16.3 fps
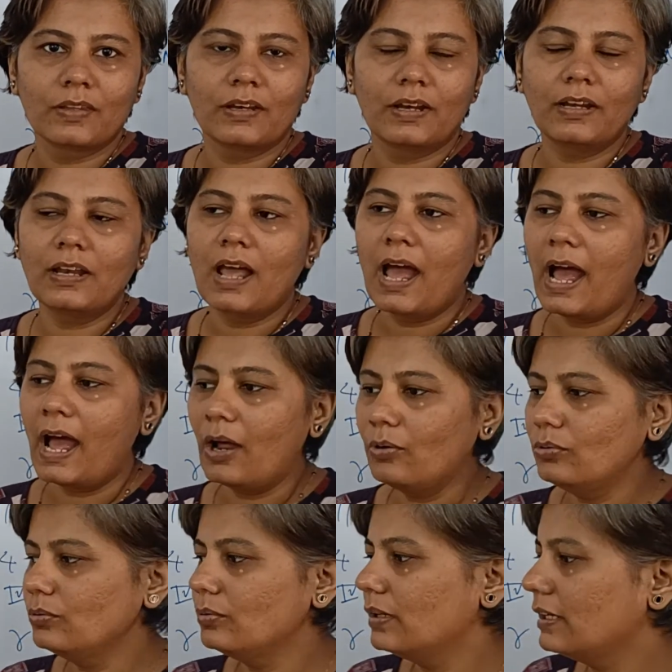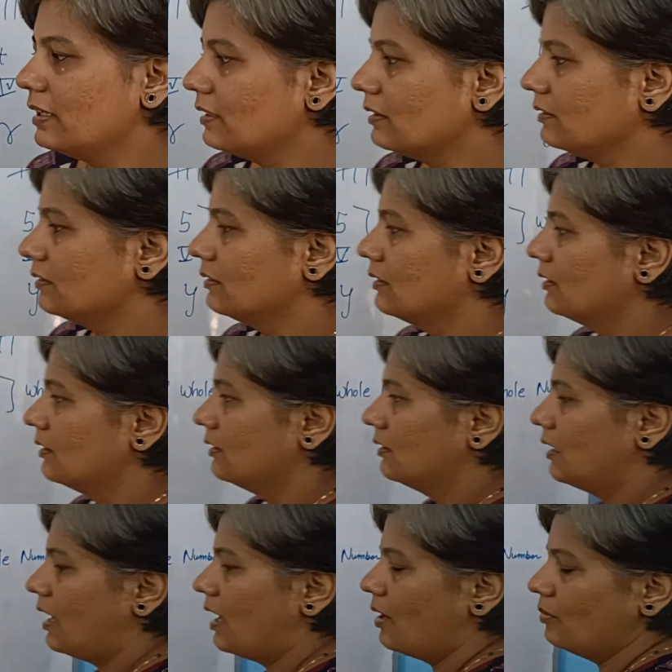Right? How do
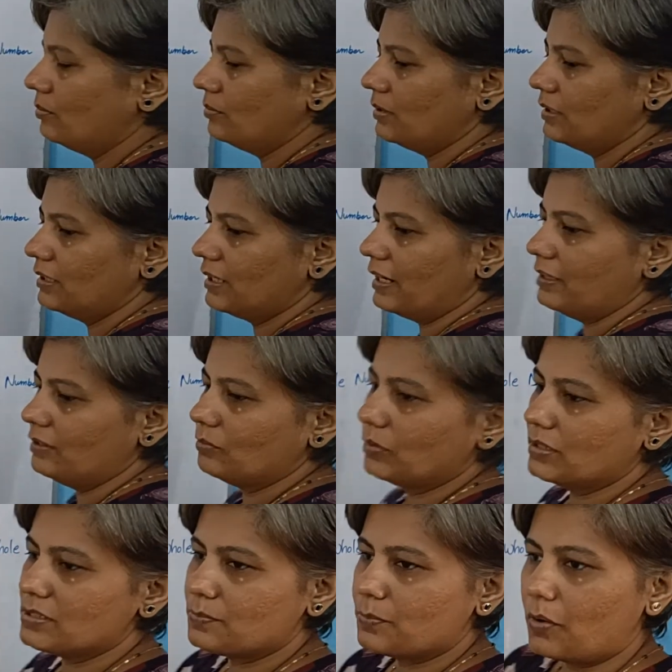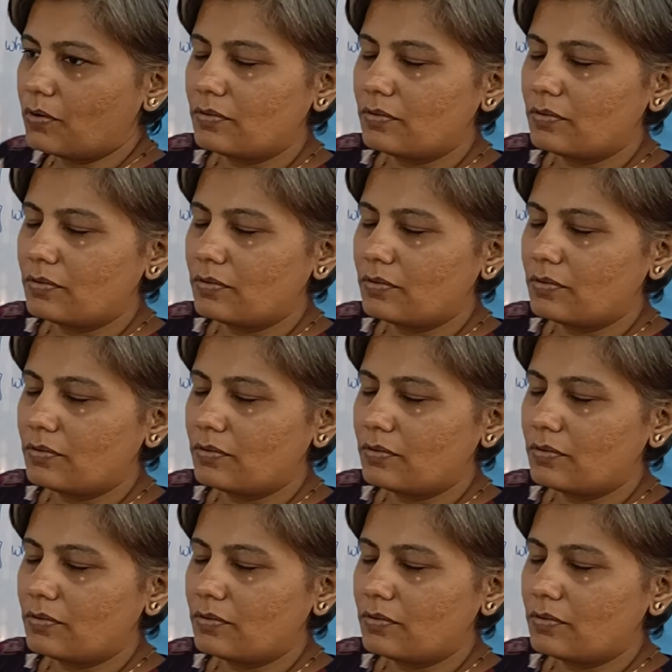I write what is